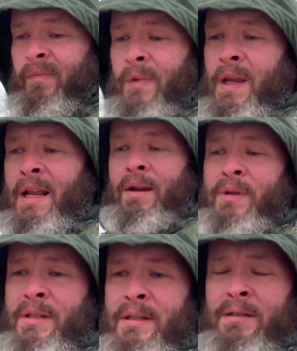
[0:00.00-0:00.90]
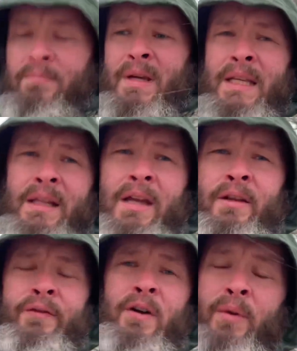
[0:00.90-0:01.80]
and it was missing the
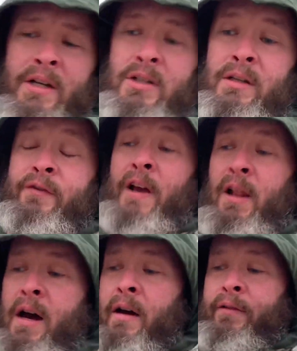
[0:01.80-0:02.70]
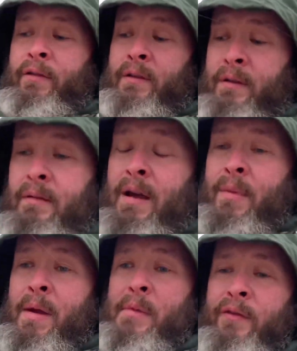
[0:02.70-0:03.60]
other foot where it just fell off, and that
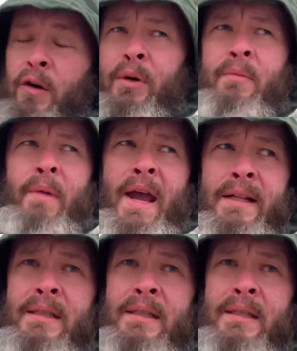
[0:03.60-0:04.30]
made me feel pretty bad.